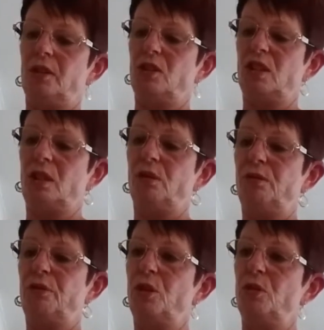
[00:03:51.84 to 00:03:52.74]
Just a good
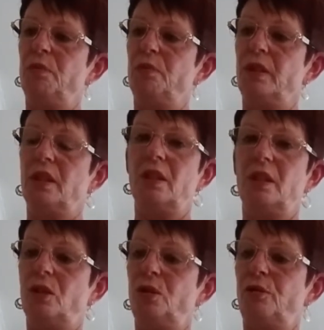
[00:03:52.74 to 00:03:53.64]

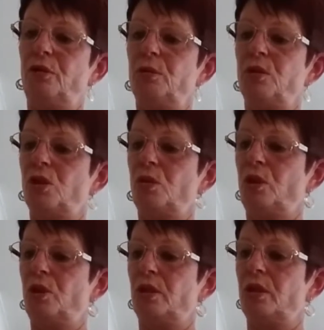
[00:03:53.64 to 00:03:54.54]
few
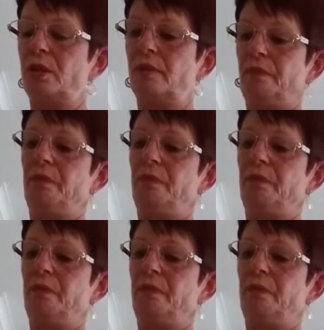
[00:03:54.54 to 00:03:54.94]
squirts.